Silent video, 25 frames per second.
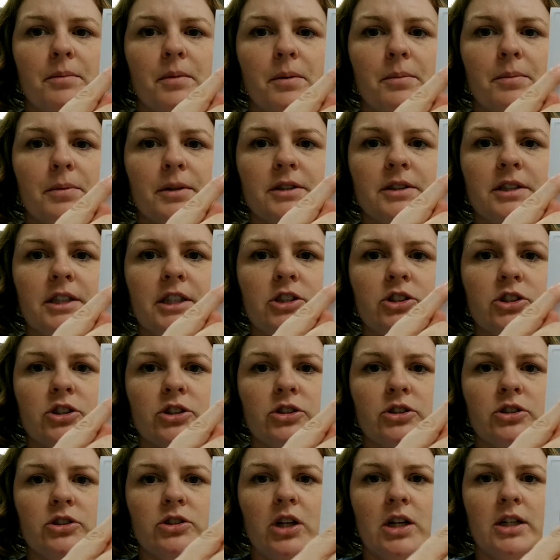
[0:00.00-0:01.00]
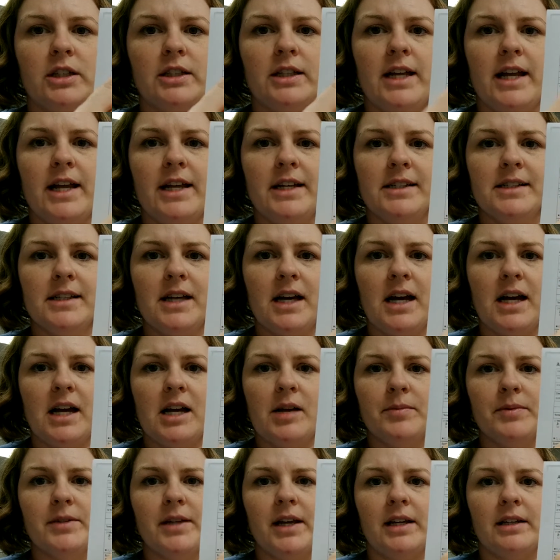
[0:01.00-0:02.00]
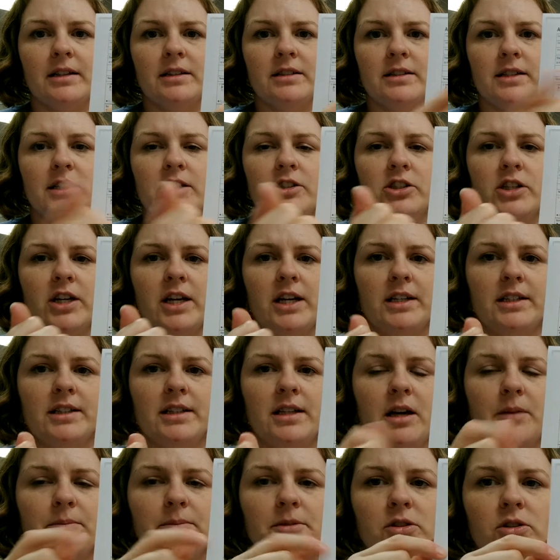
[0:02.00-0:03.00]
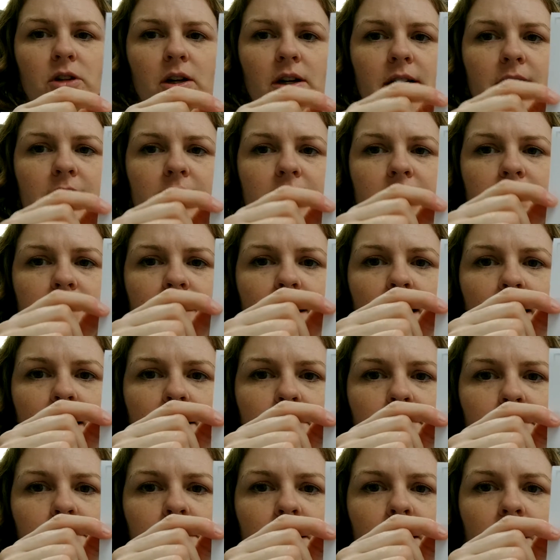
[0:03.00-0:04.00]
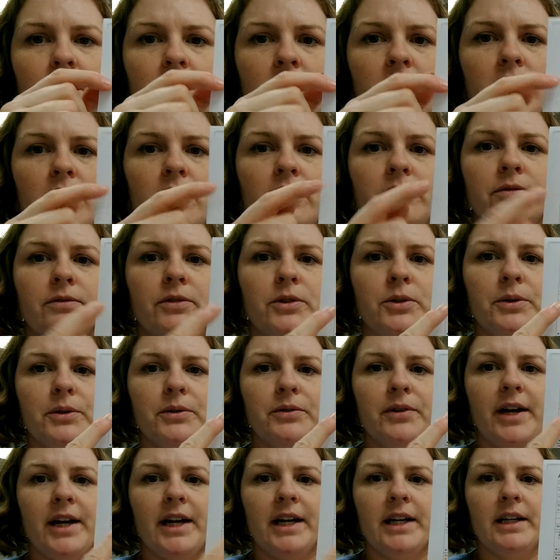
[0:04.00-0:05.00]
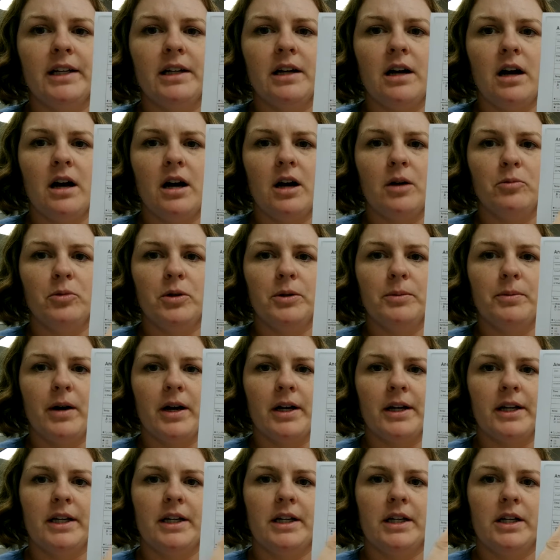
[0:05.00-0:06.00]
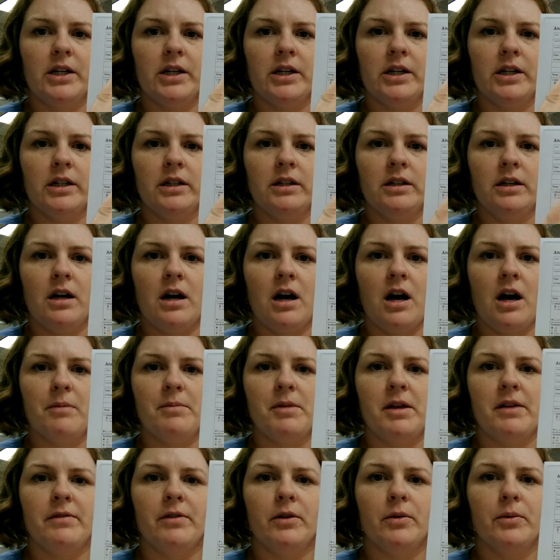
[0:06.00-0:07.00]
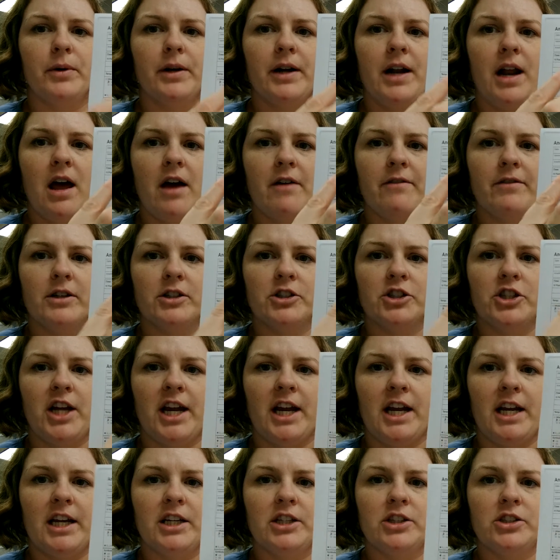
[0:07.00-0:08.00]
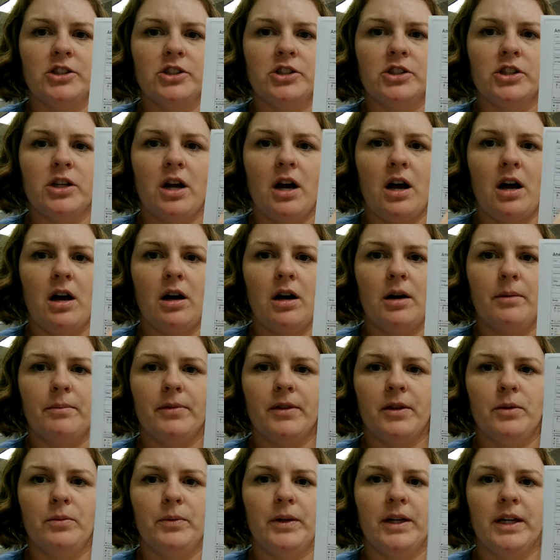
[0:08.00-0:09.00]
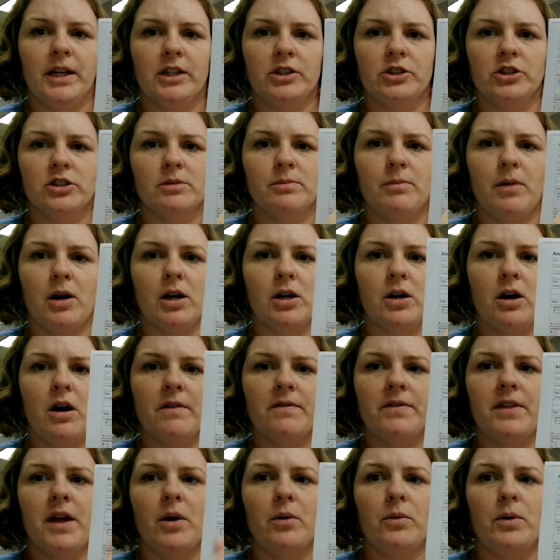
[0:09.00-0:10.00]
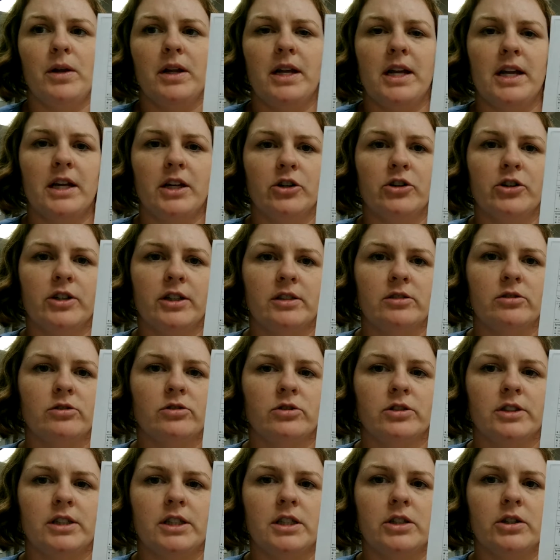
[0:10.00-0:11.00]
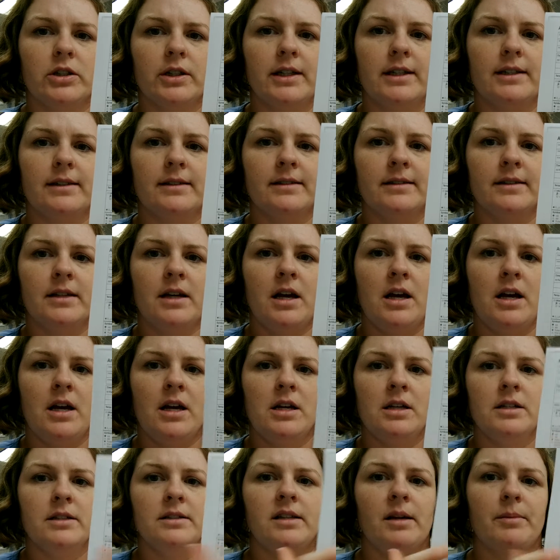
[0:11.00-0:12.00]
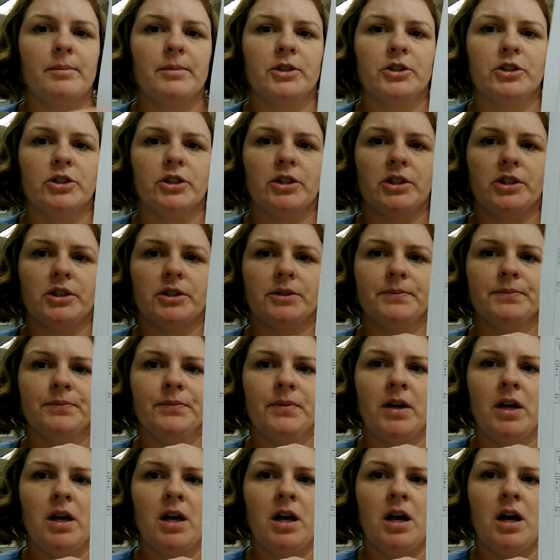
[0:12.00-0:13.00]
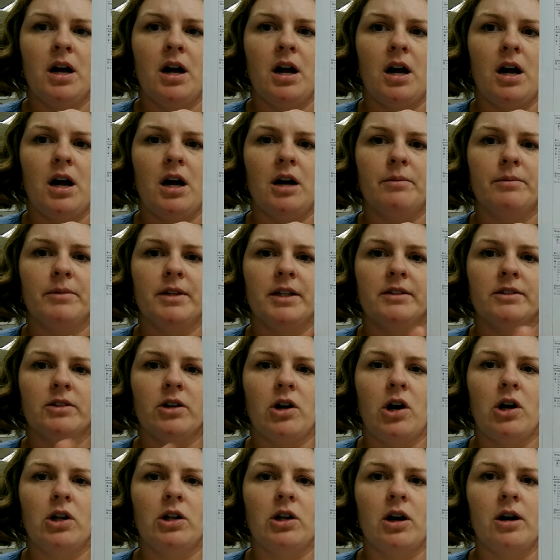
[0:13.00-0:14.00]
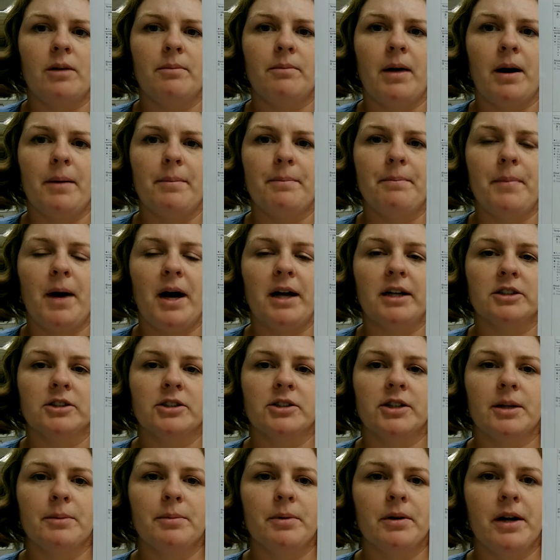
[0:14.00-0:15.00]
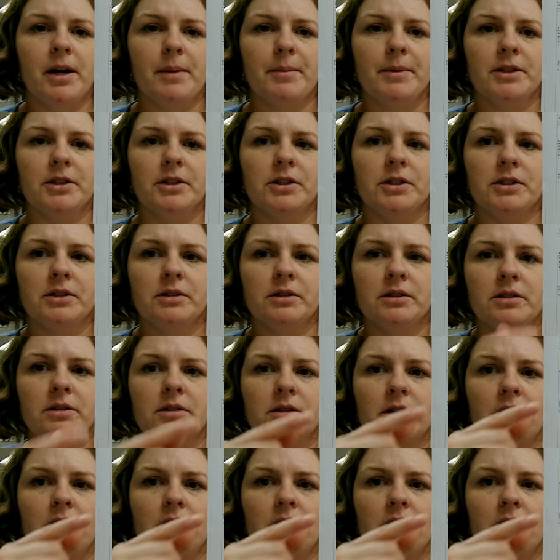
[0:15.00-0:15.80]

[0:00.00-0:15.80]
procedure start and end times, anesthesia and start and end times, fluid rate, we mark here. If it were to ever change, then we can just mark off that it increased or decreased. Temperature, these are all our monitoring parameters,